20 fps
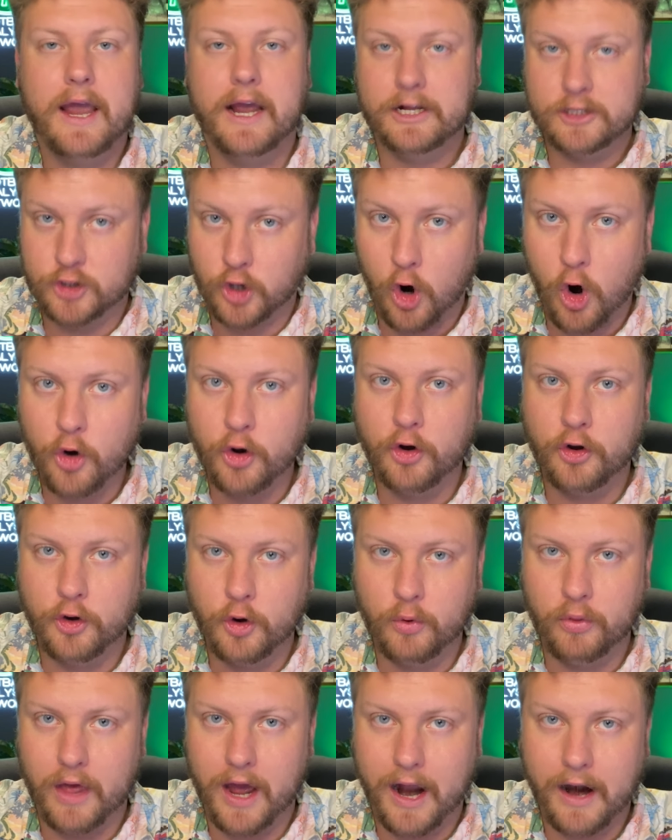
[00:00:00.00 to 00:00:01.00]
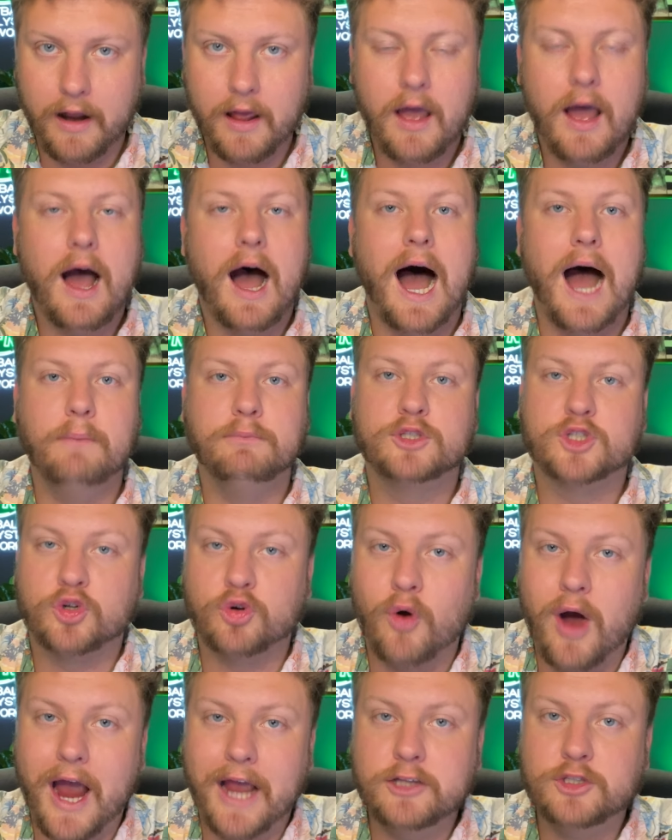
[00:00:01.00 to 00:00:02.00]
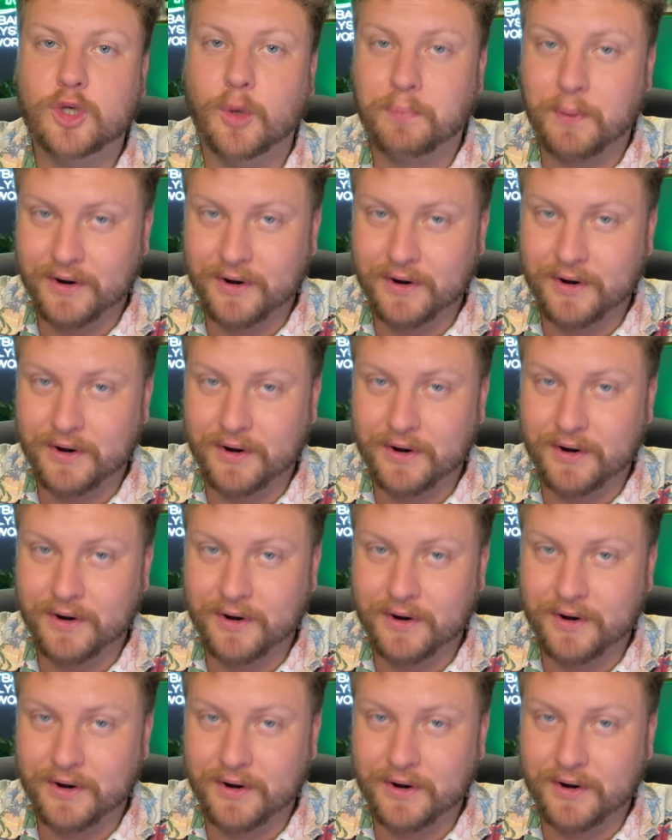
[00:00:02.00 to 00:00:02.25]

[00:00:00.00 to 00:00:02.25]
It's hard to do that. I'm trying to